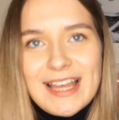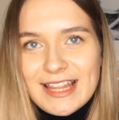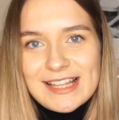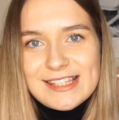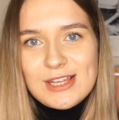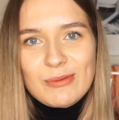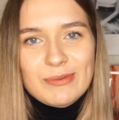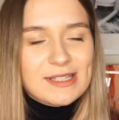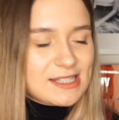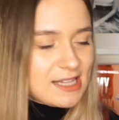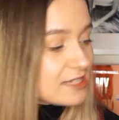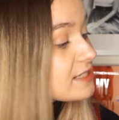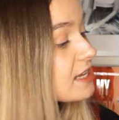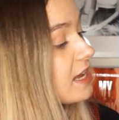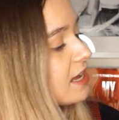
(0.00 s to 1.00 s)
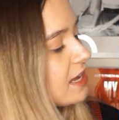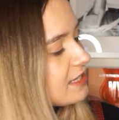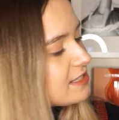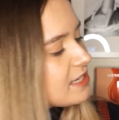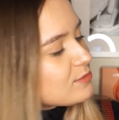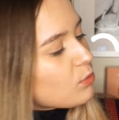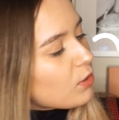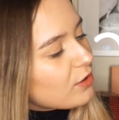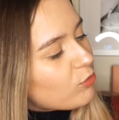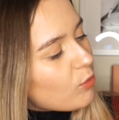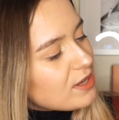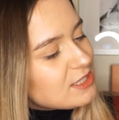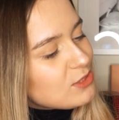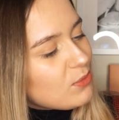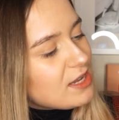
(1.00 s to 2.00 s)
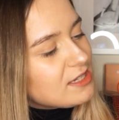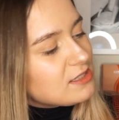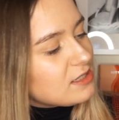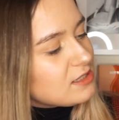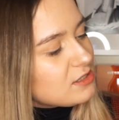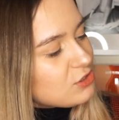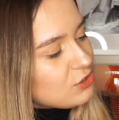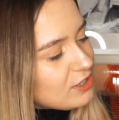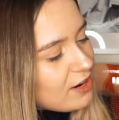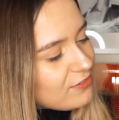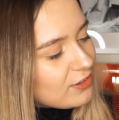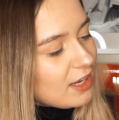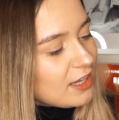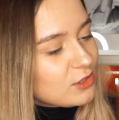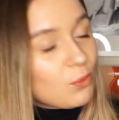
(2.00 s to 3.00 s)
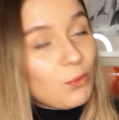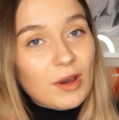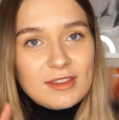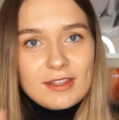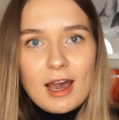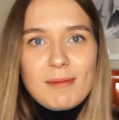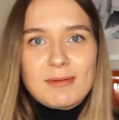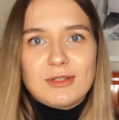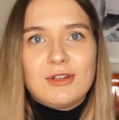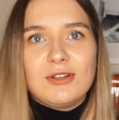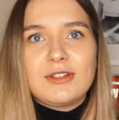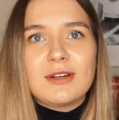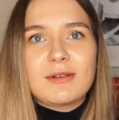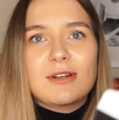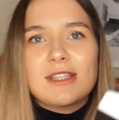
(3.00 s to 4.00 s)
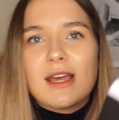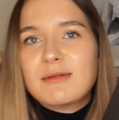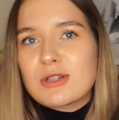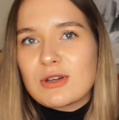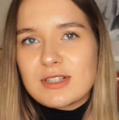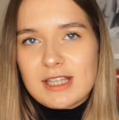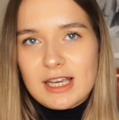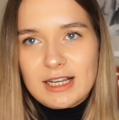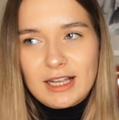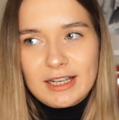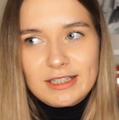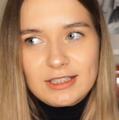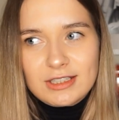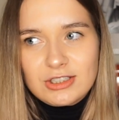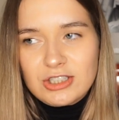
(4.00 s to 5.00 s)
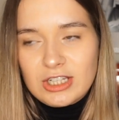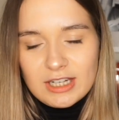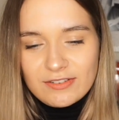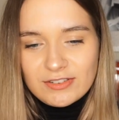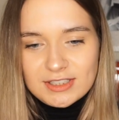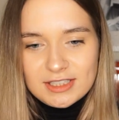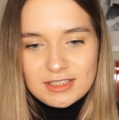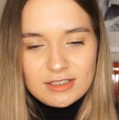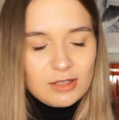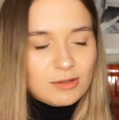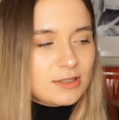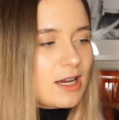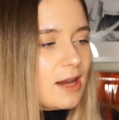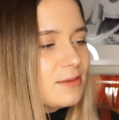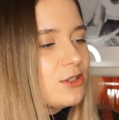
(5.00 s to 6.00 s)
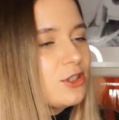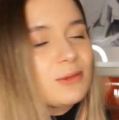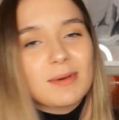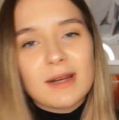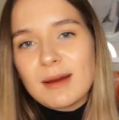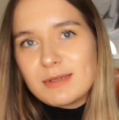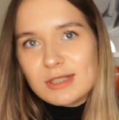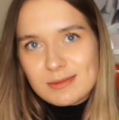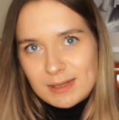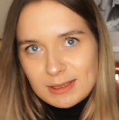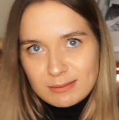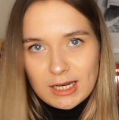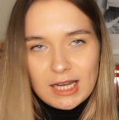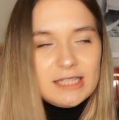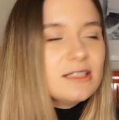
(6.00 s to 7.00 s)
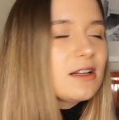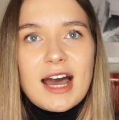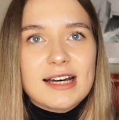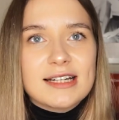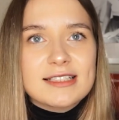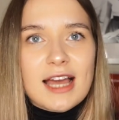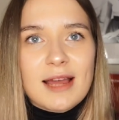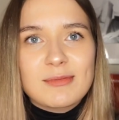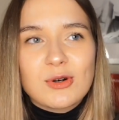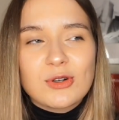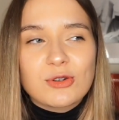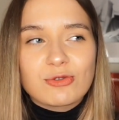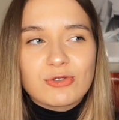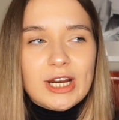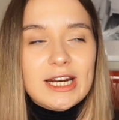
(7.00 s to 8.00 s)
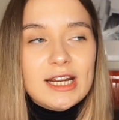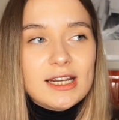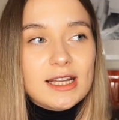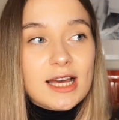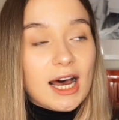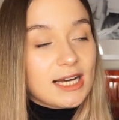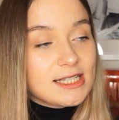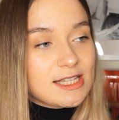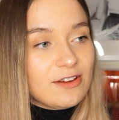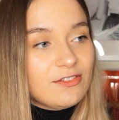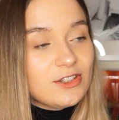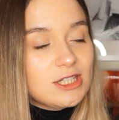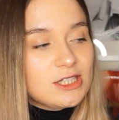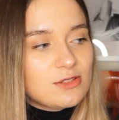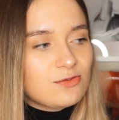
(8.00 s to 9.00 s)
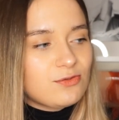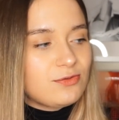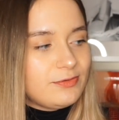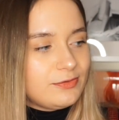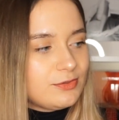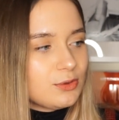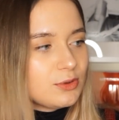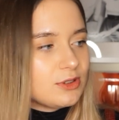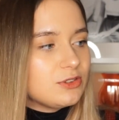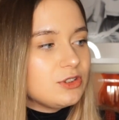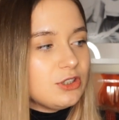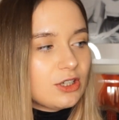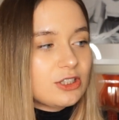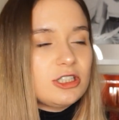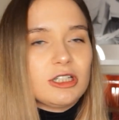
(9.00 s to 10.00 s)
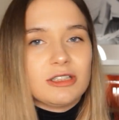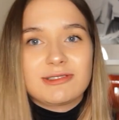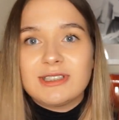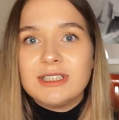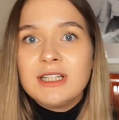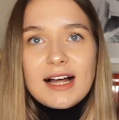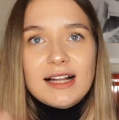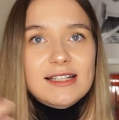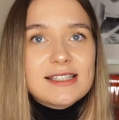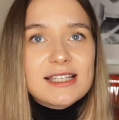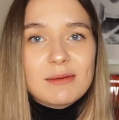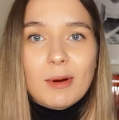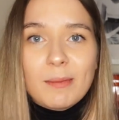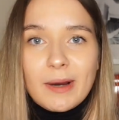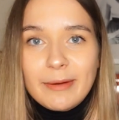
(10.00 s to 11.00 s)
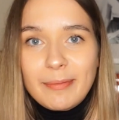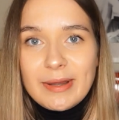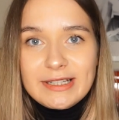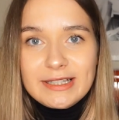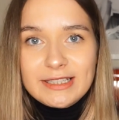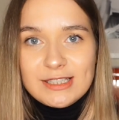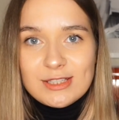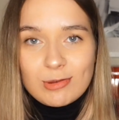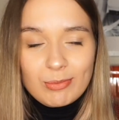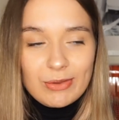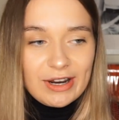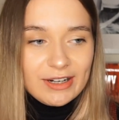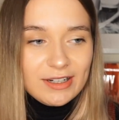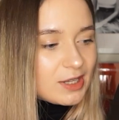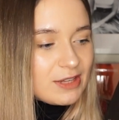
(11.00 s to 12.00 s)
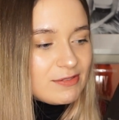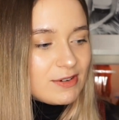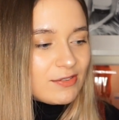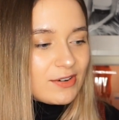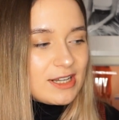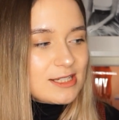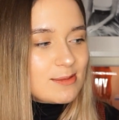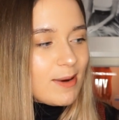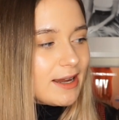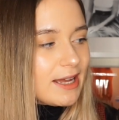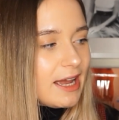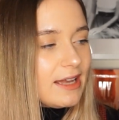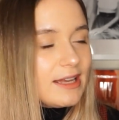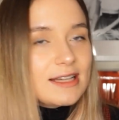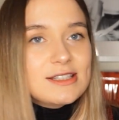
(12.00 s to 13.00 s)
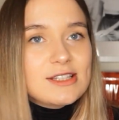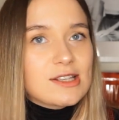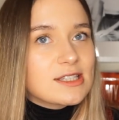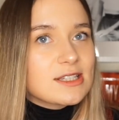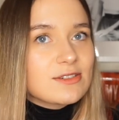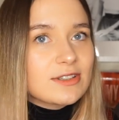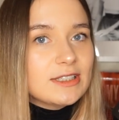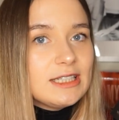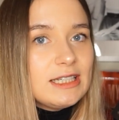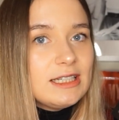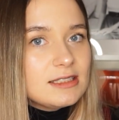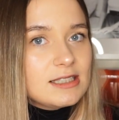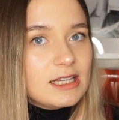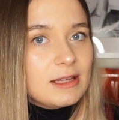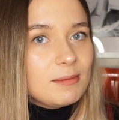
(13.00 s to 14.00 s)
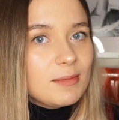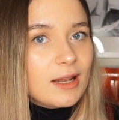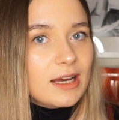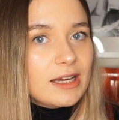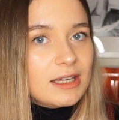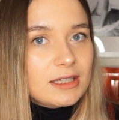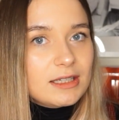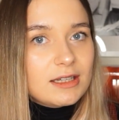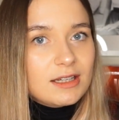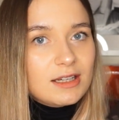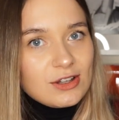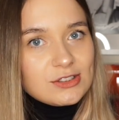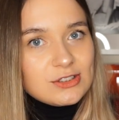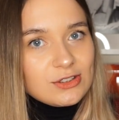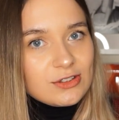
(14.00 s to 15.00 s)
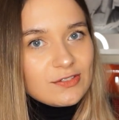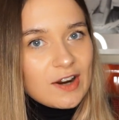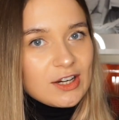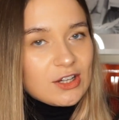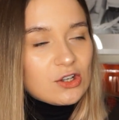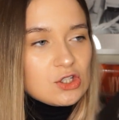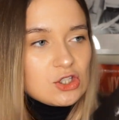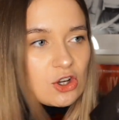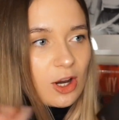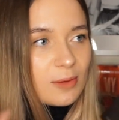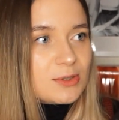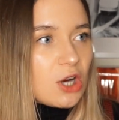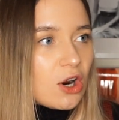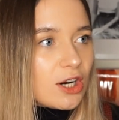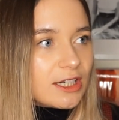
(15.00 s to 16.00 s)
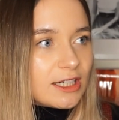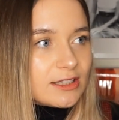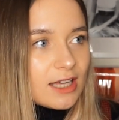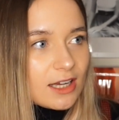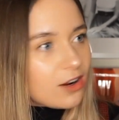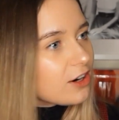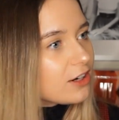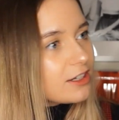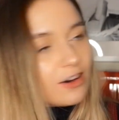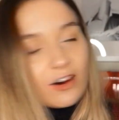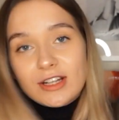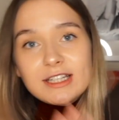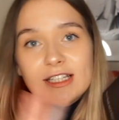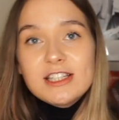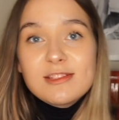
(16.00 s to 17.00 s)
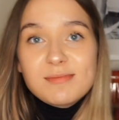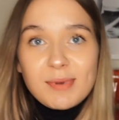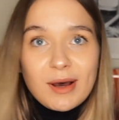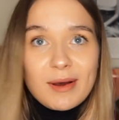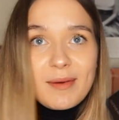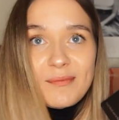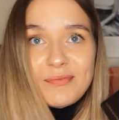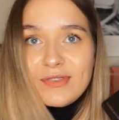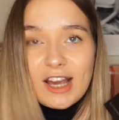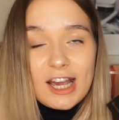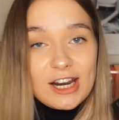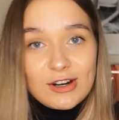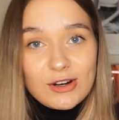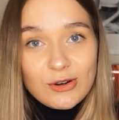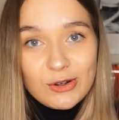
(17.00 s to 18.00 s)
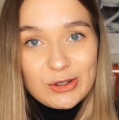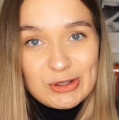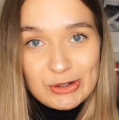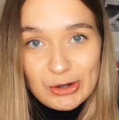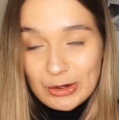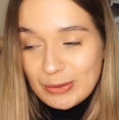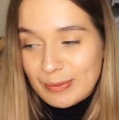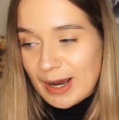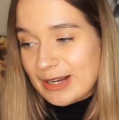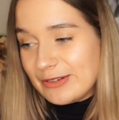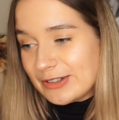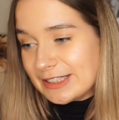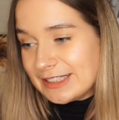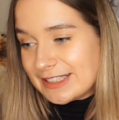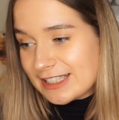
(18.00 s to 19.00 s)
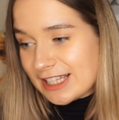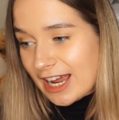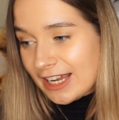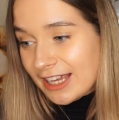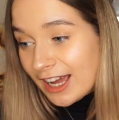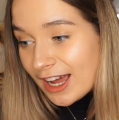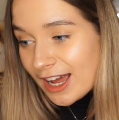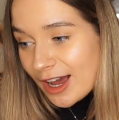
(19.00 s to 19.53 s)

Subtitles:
that's not what it says. It says, what if Wendy went to Neverland with Captain Hook? Because I was going to say, like, she never did go with Captain Hook, but I'm just being blind. And I'm going to read it as if it's for young children. I'll see what my opinion is from there. Even if it is YA, it doesn't really seem like they're doing a very good job targeting that audience, but I don't know, who am I really to say?